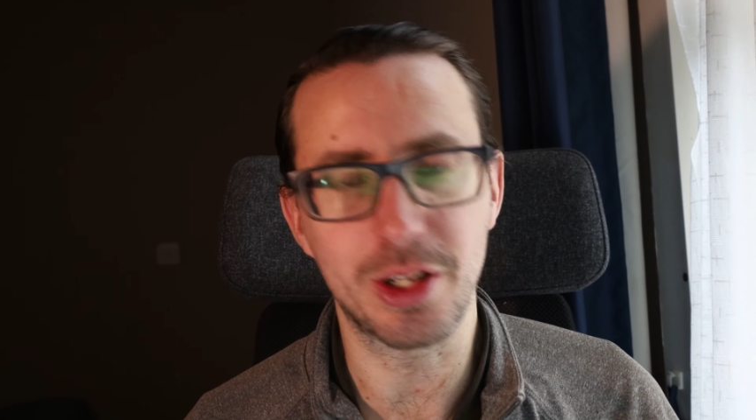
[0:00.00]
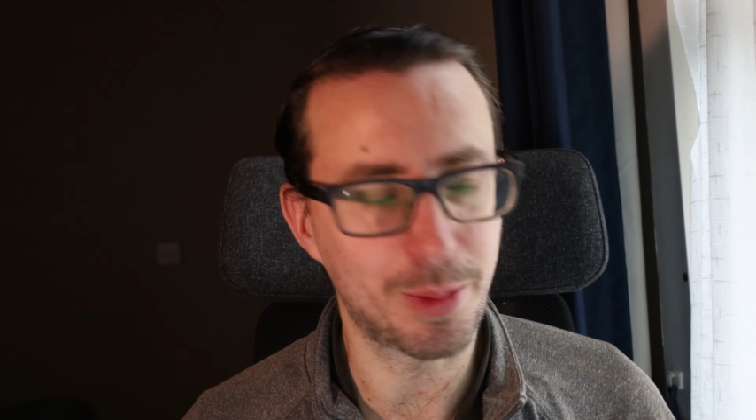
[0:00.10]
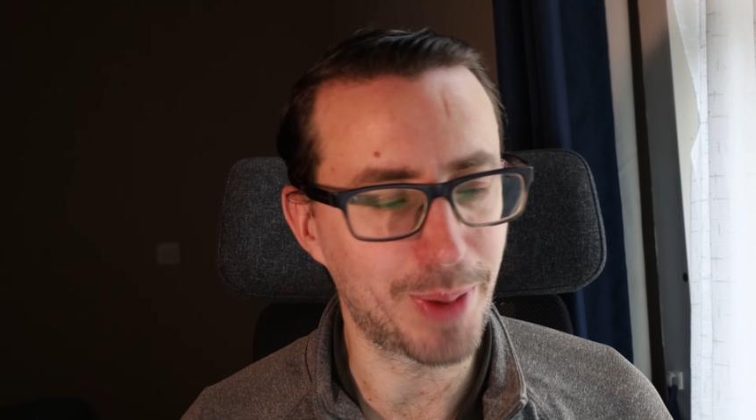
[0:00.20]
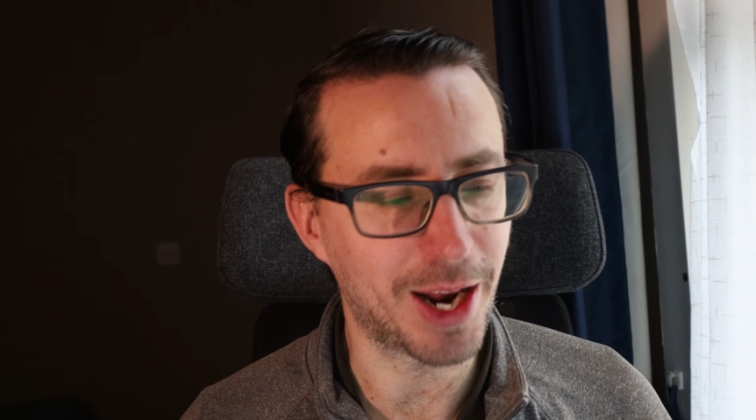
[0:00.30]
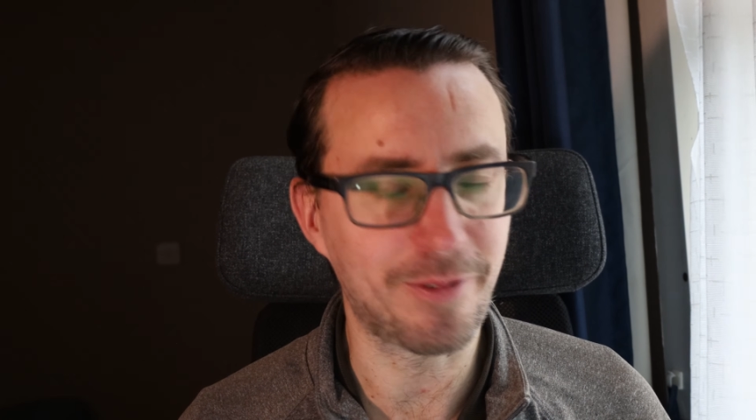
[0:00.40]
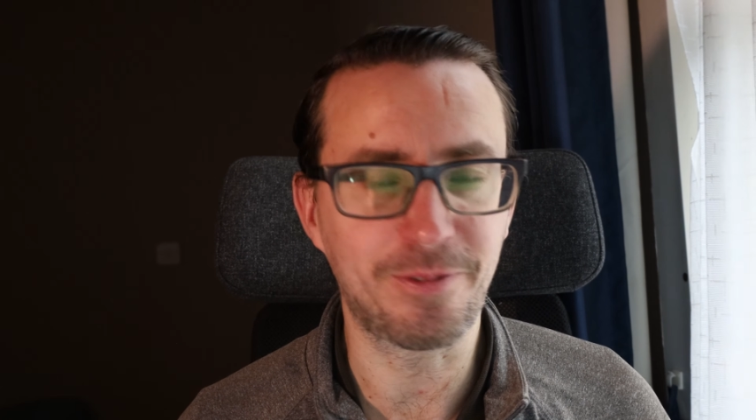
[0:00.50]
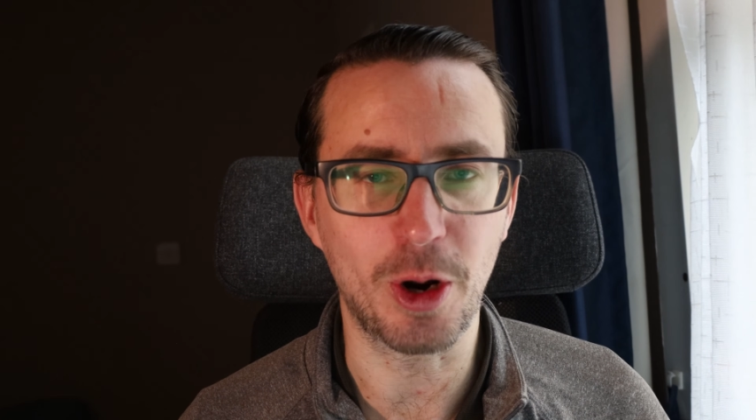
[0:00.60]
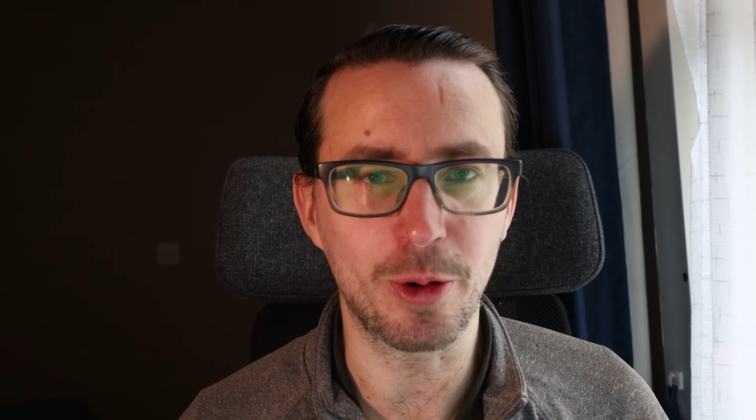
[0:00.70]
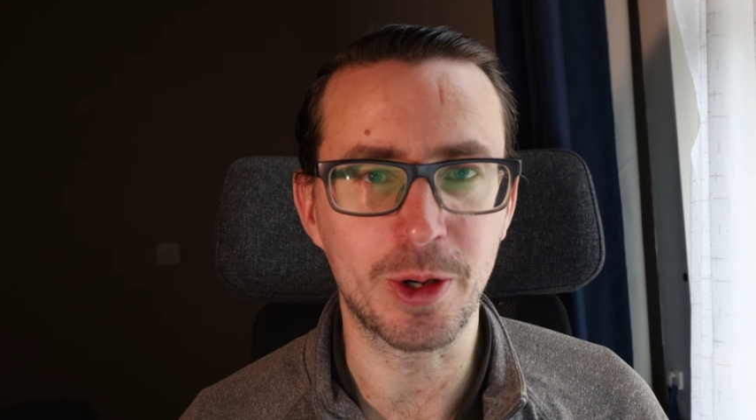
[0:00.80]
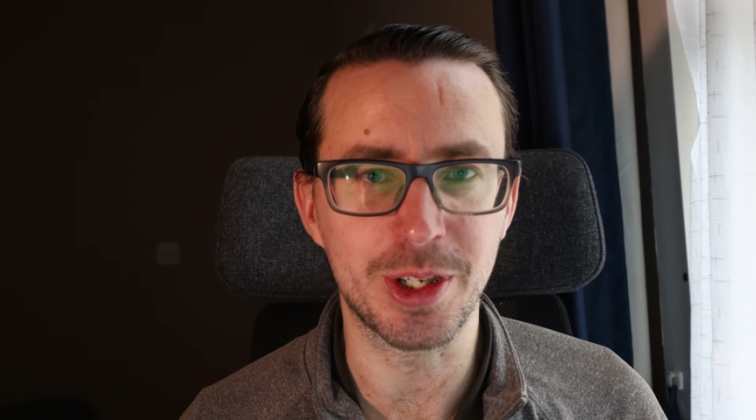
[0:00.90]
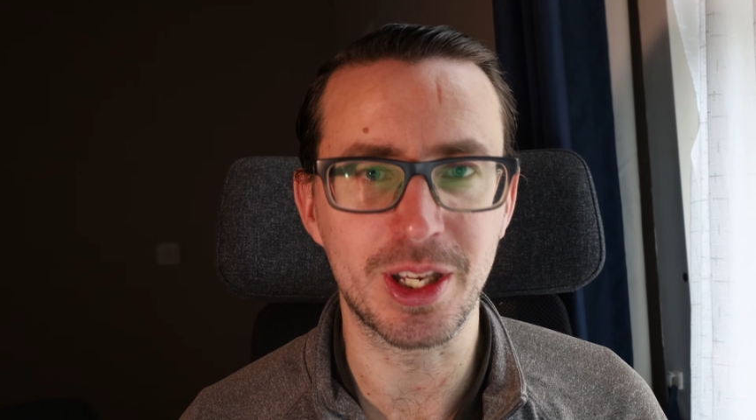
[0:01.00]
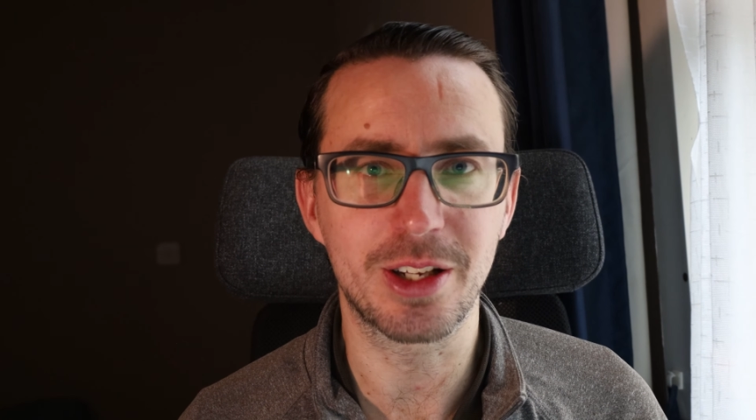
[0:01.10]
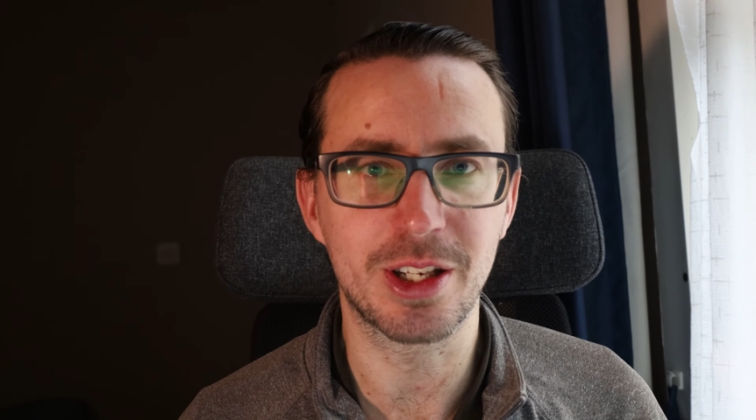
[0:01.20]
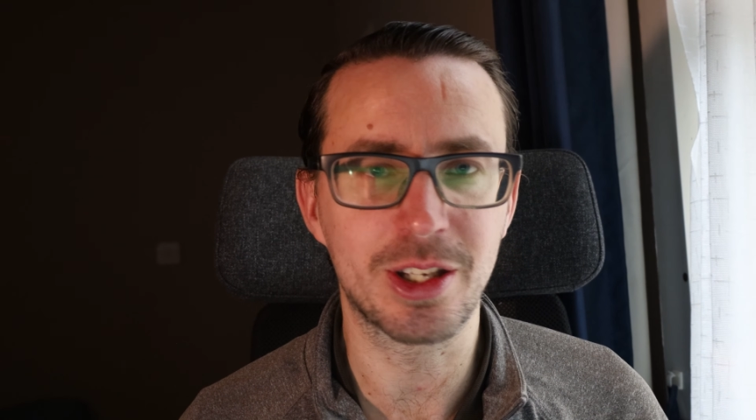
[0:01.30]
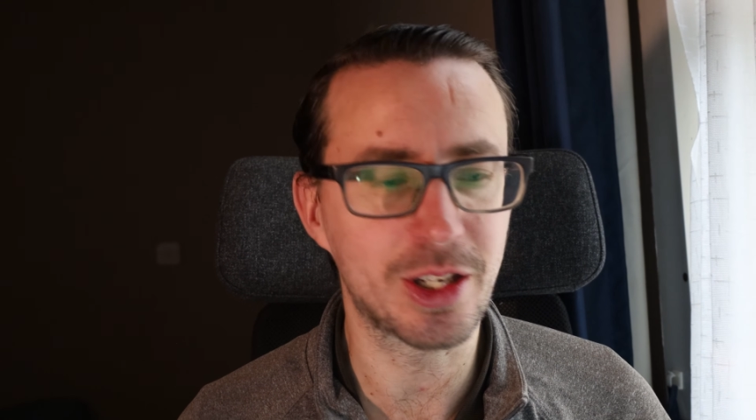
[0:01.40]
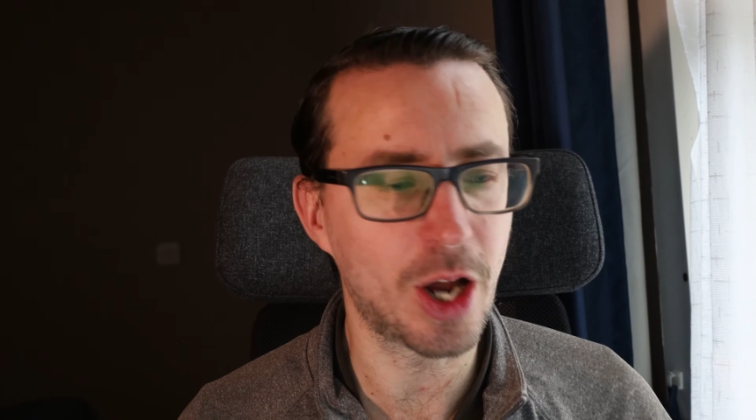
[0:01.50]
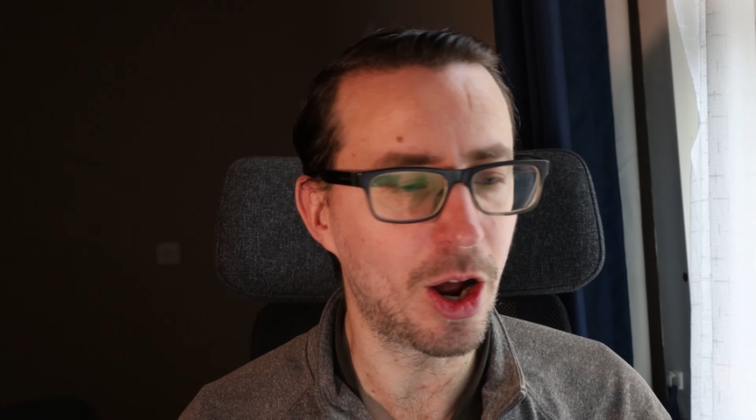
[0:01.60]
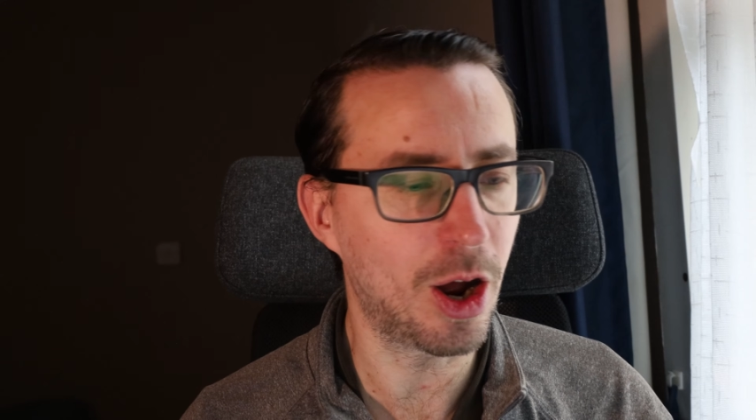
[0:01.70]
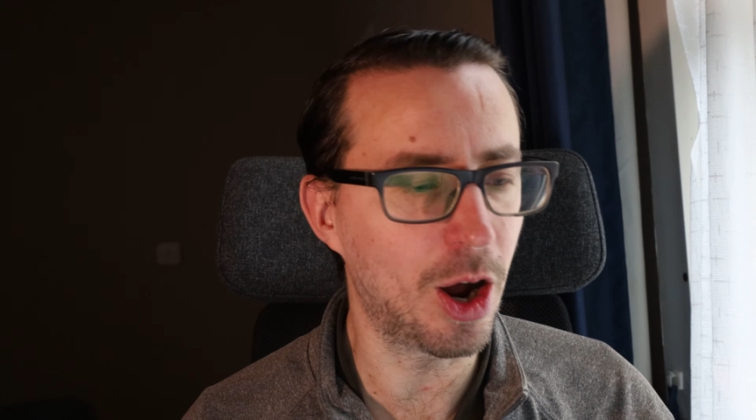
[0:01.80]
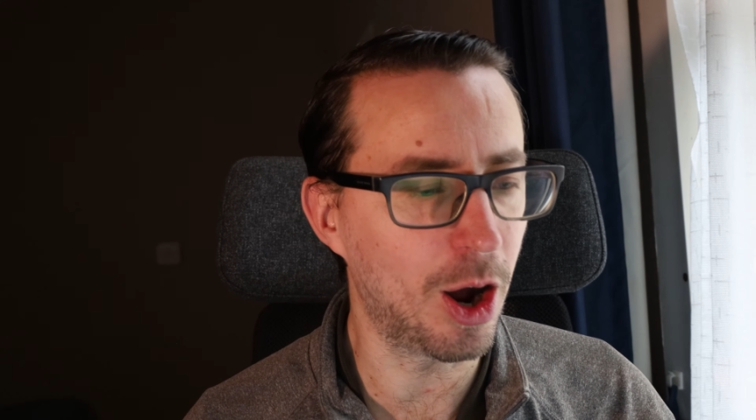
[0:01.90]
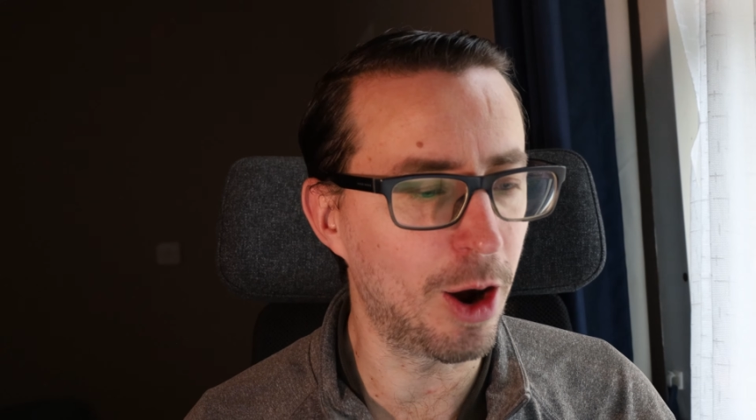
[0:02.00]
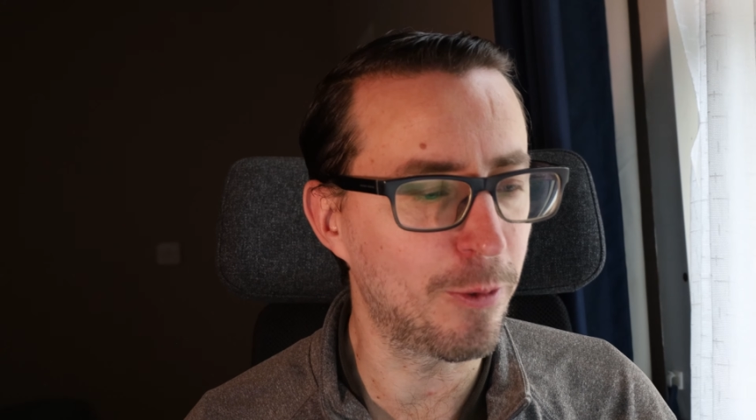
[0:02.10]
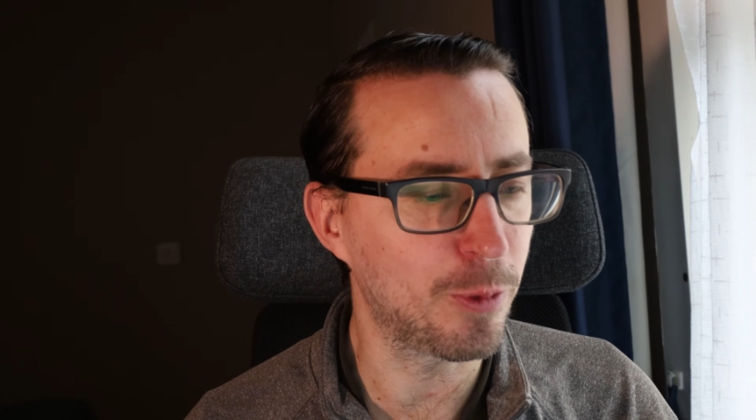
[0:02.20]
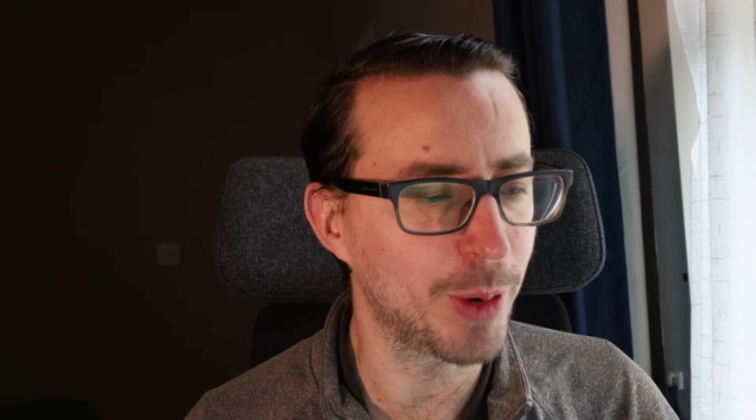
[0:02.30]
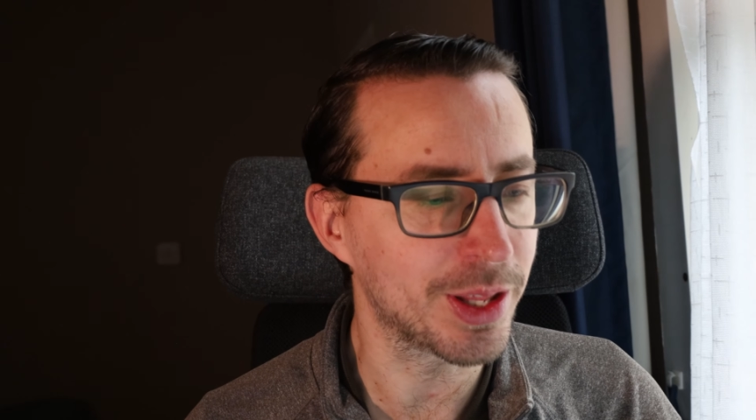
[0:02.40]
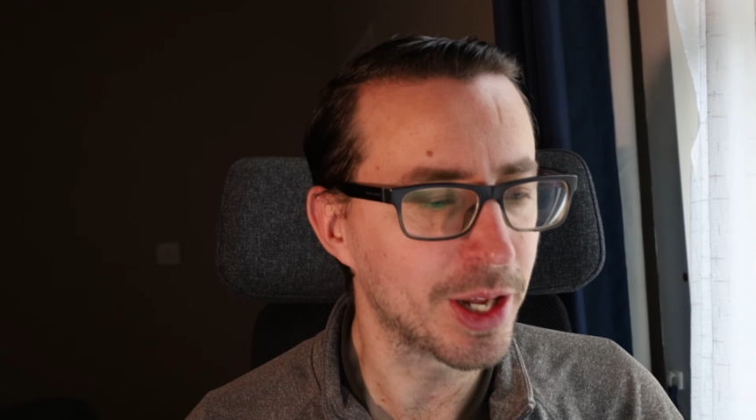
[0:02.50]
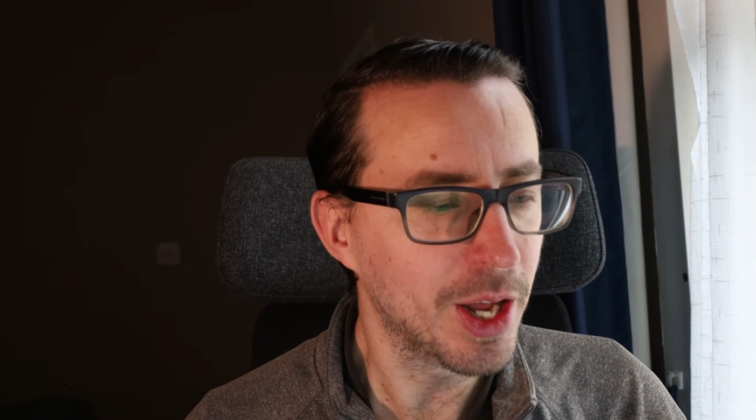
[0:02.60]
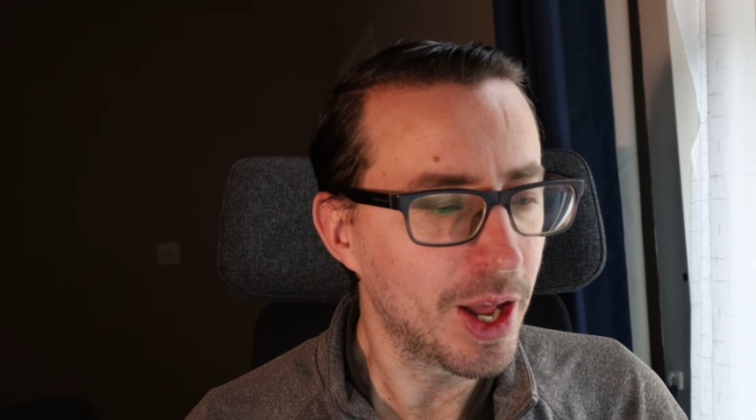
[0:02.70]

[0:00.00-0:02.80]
to back focus to start off with.